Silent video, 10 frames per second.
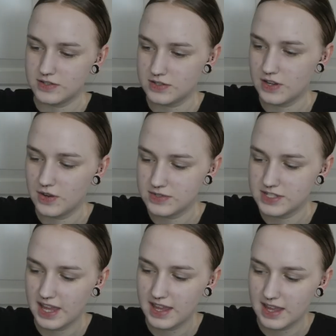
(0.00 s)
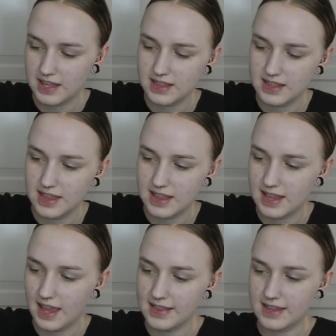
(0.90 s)
So taking
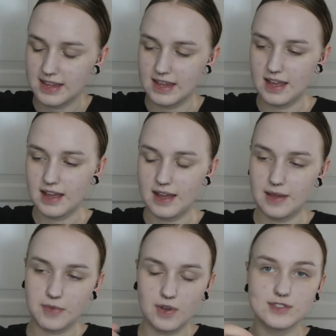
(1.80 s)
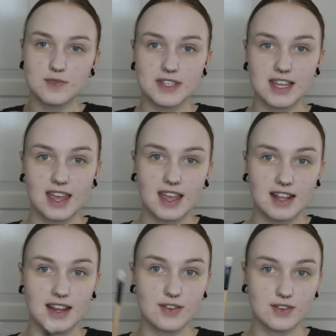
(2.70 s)
that, I'm going to be taking
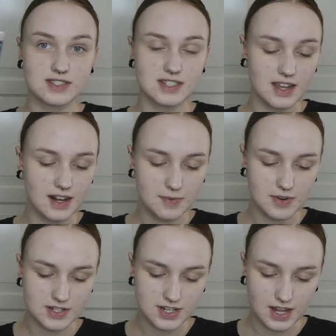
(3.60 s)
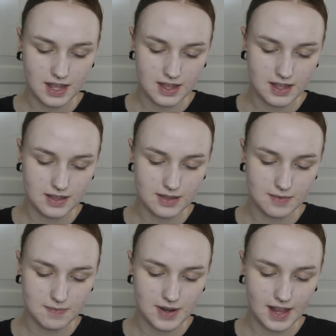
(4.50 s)
a little concealer brush and
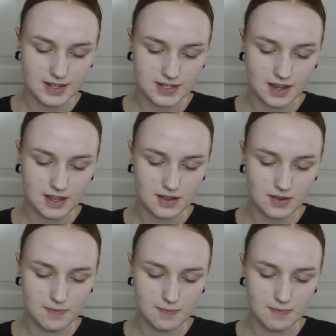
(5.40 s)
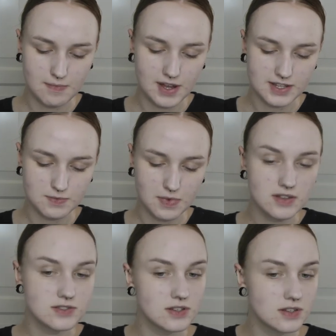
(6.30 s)
placing it on my
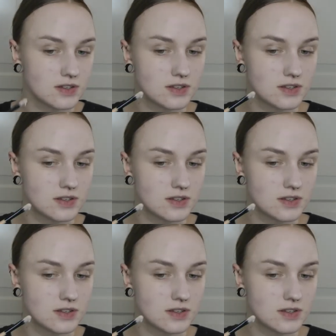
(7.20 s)
spots.